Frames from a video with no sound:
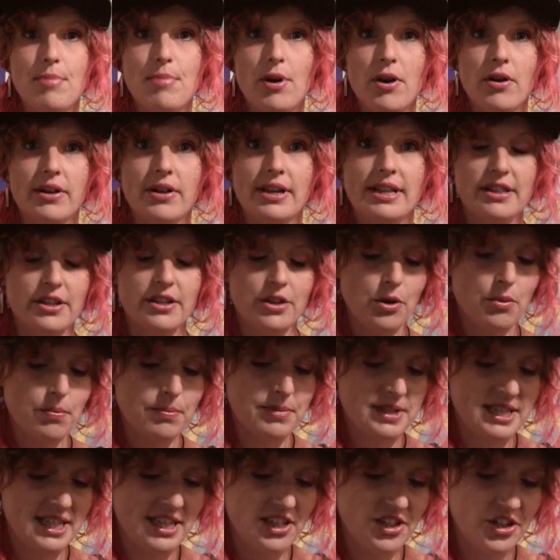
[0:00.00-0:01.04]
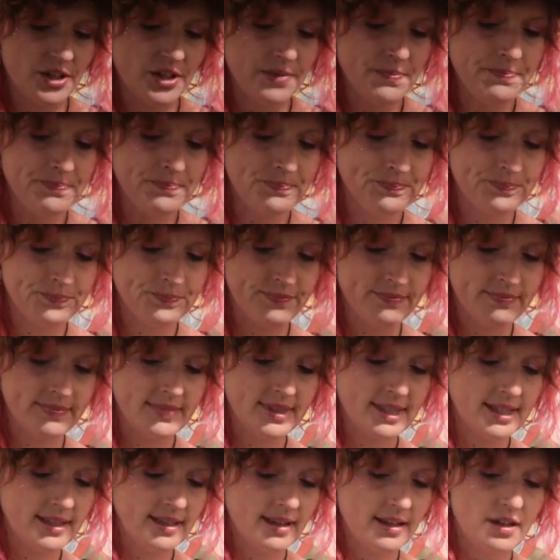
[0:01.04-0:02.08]
part in the competition,
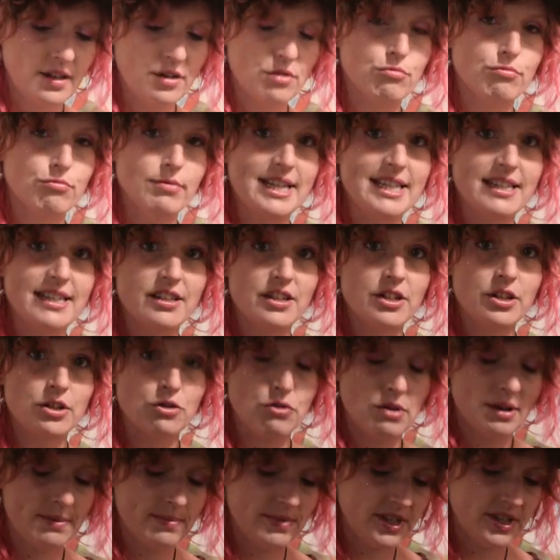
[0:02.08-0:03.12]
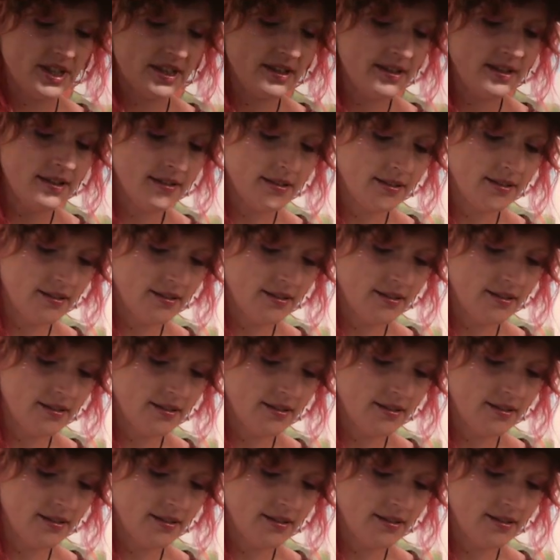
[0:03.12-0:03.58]
read the description,